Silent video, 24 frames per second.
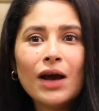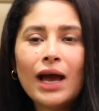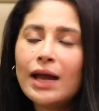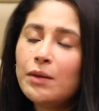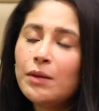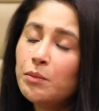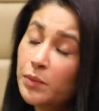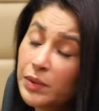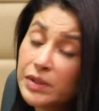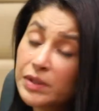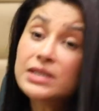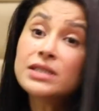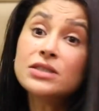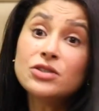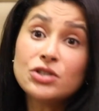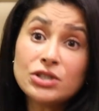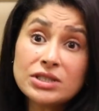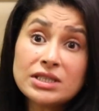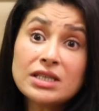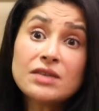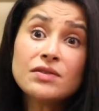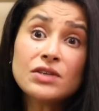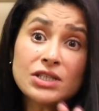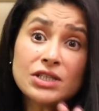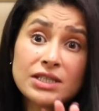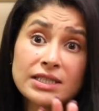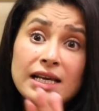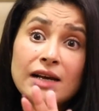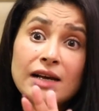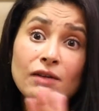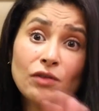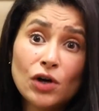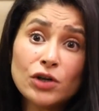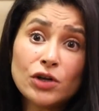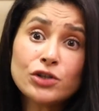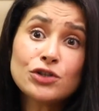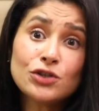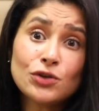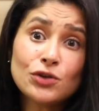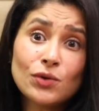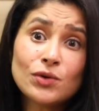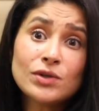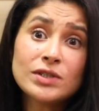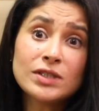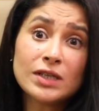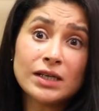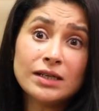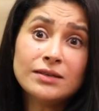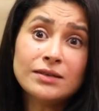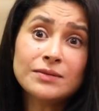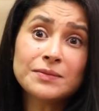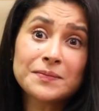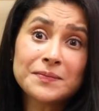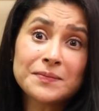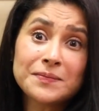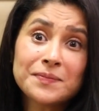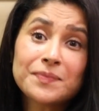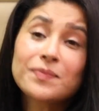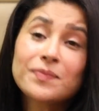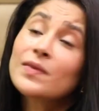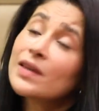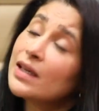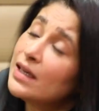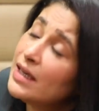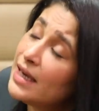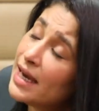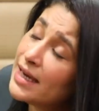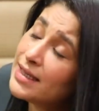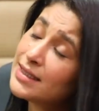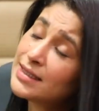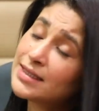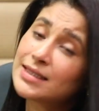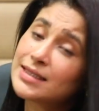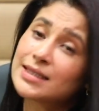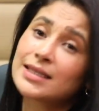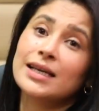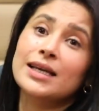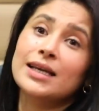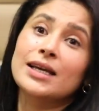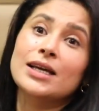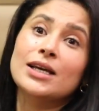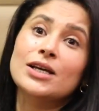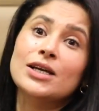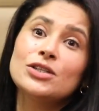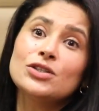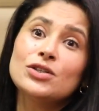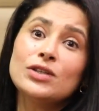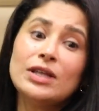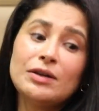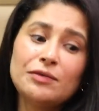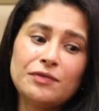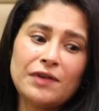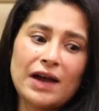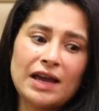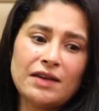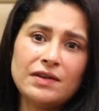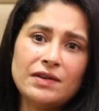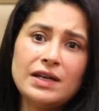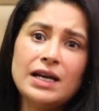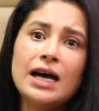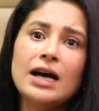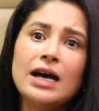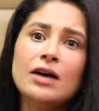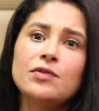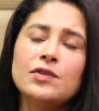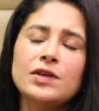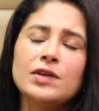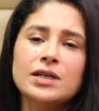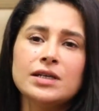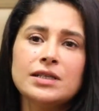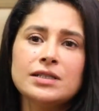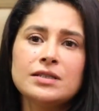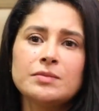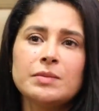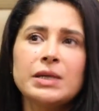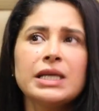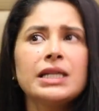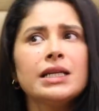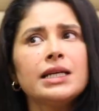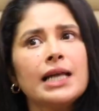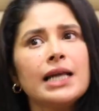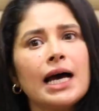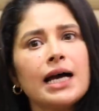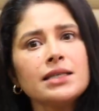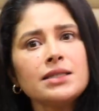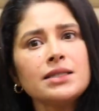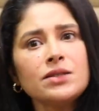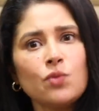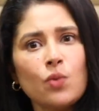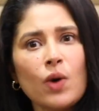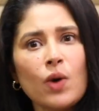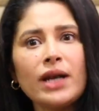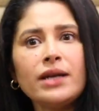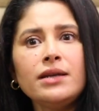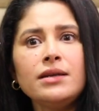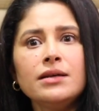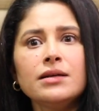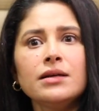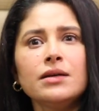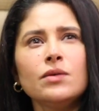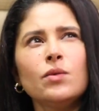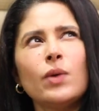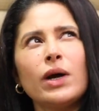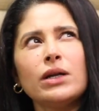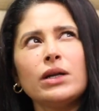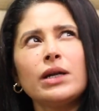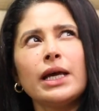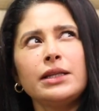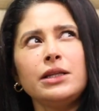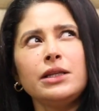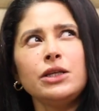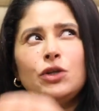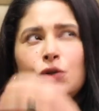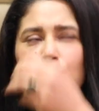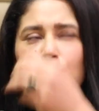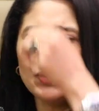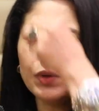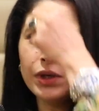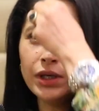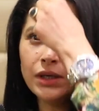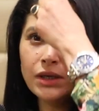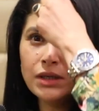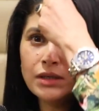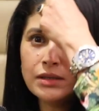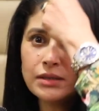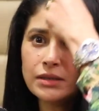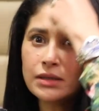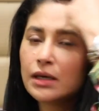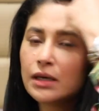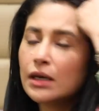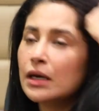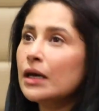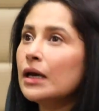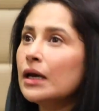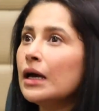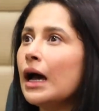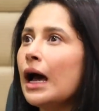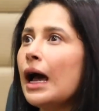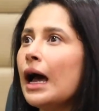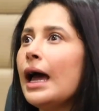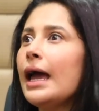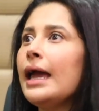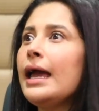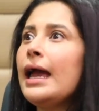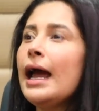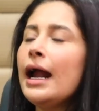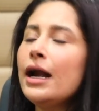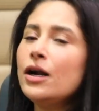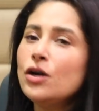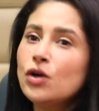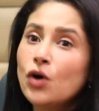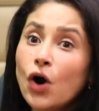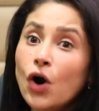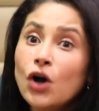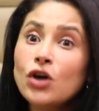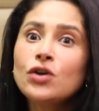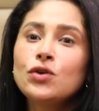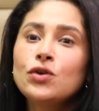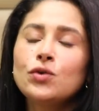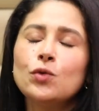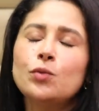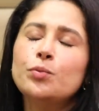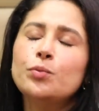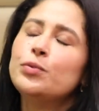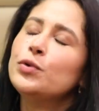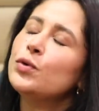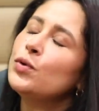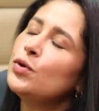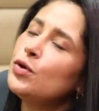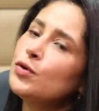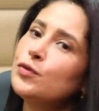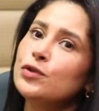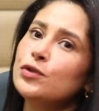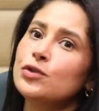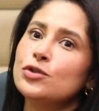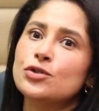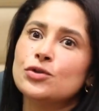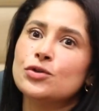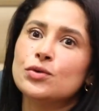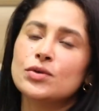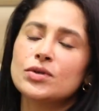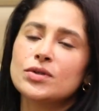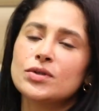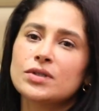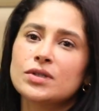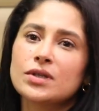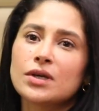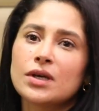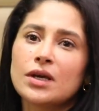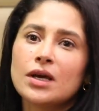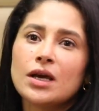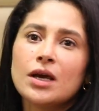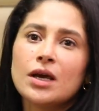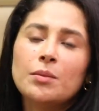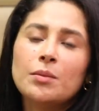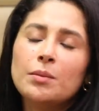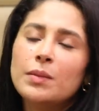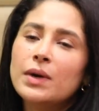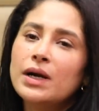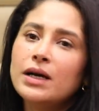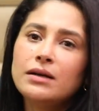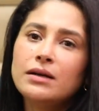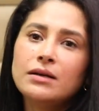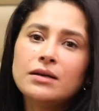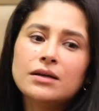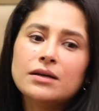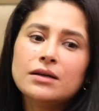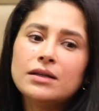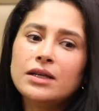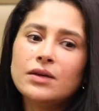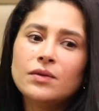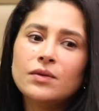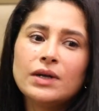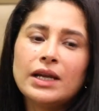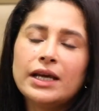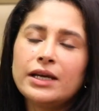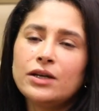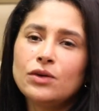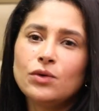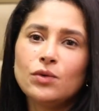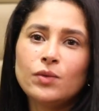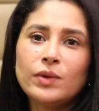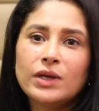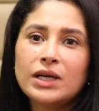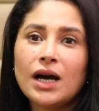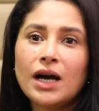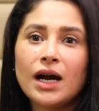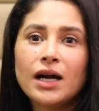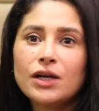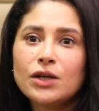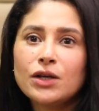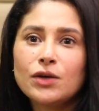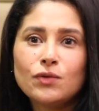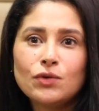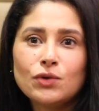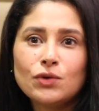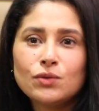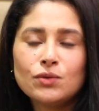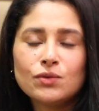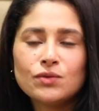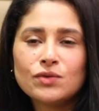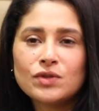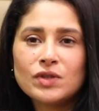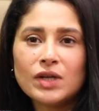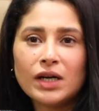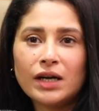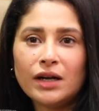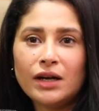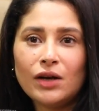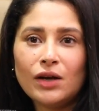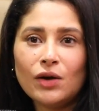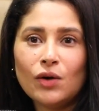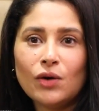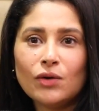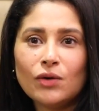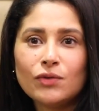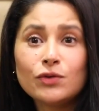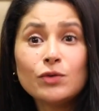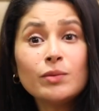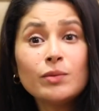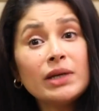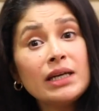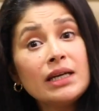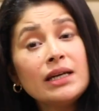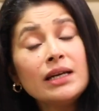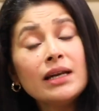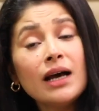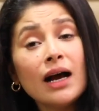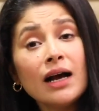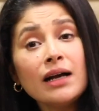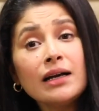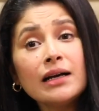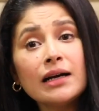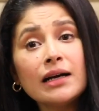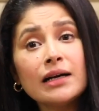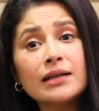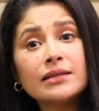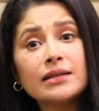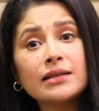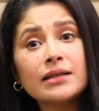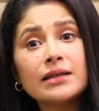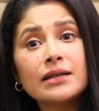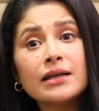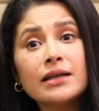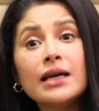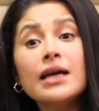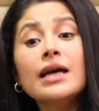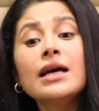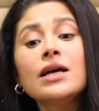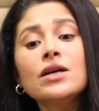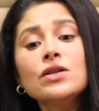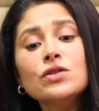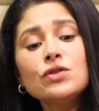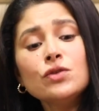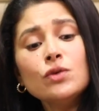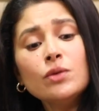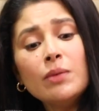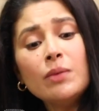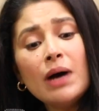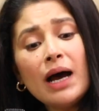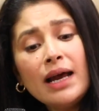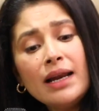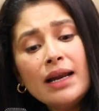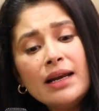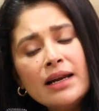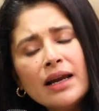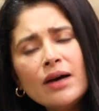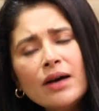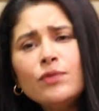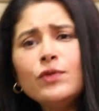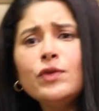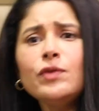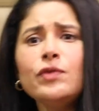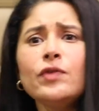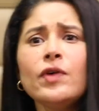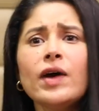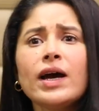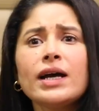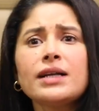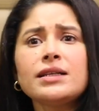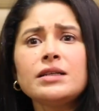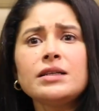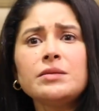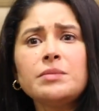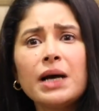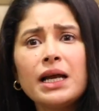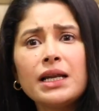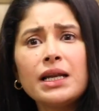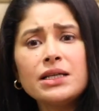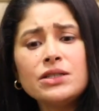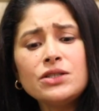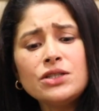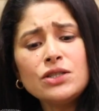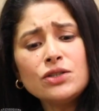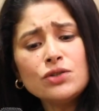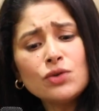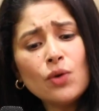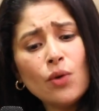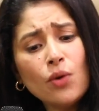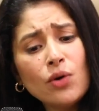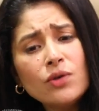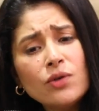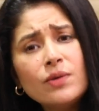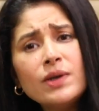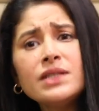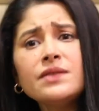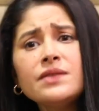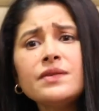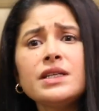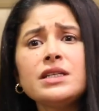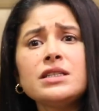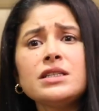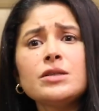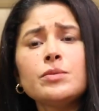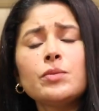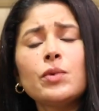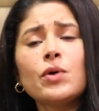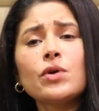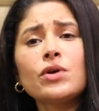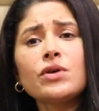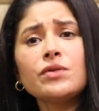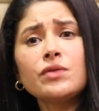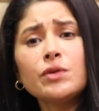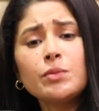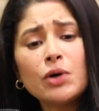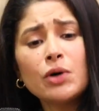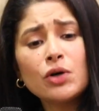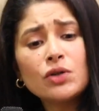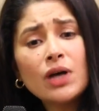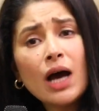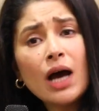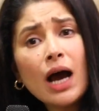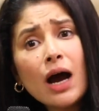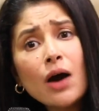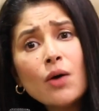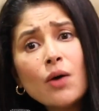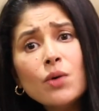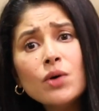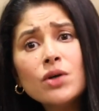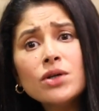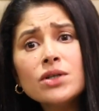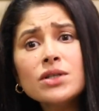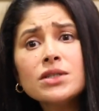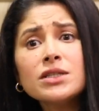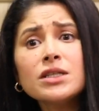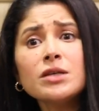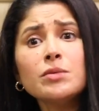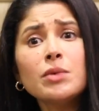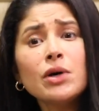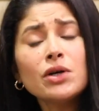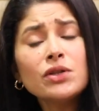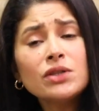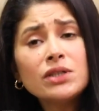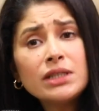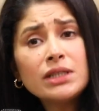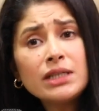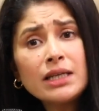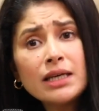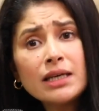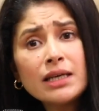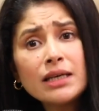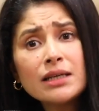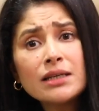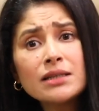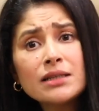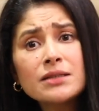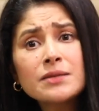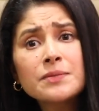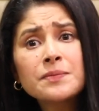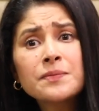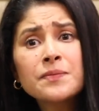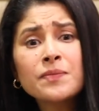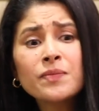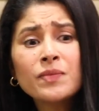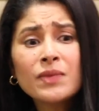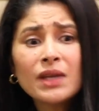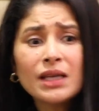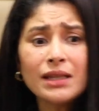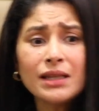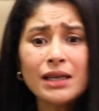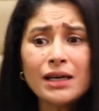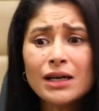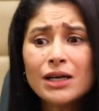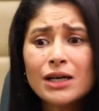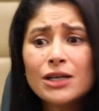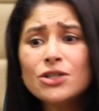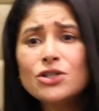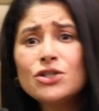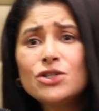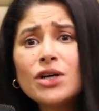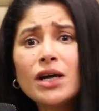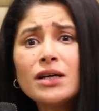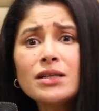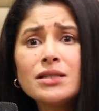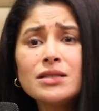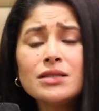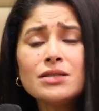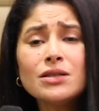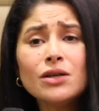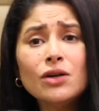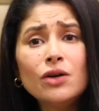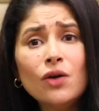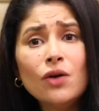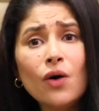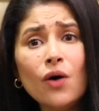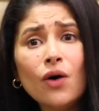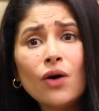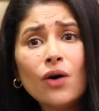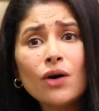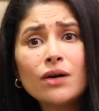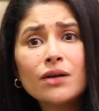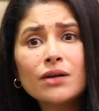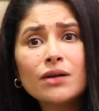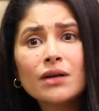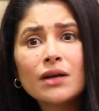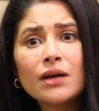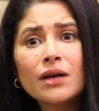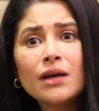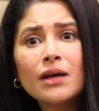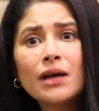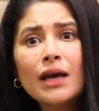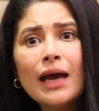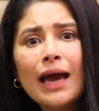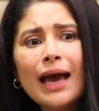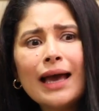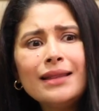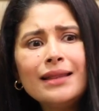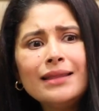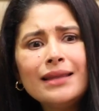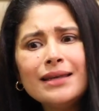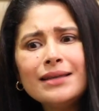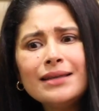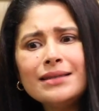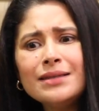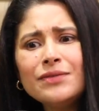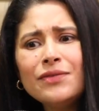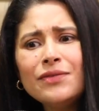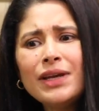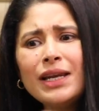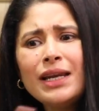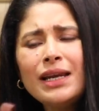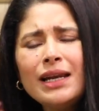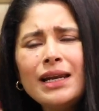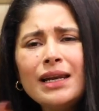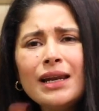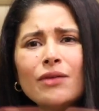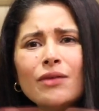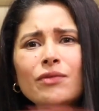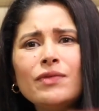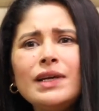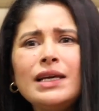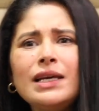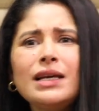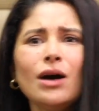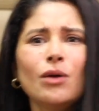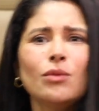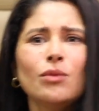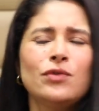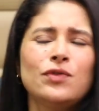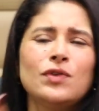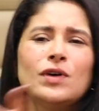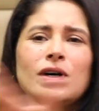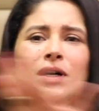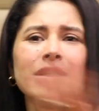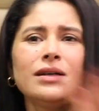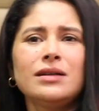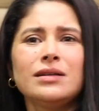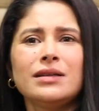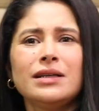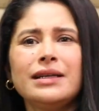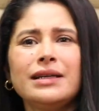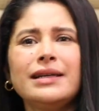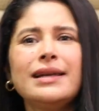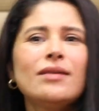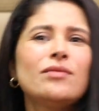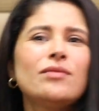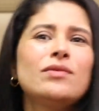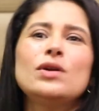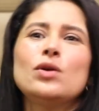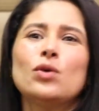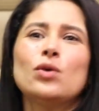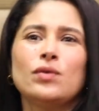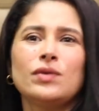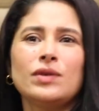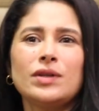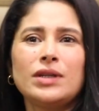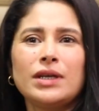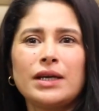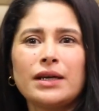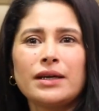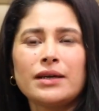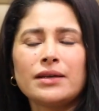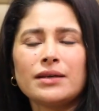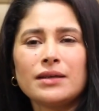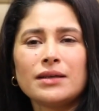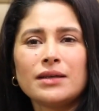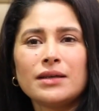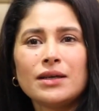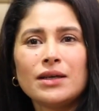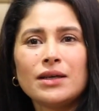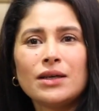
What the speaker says: And jiski wajah se I've lost shows, huh? Yes. So that 5.5 years, mein, the last 1 year, I think 2 years, I had got 2 beautiful shows. But they were like, no, we can't give you Sunday off. So I didn't say that. So I love the fact that Balaji is always very supportive about the hours, about the days. They adjust a lot. And there is a very lovely comfort level over there.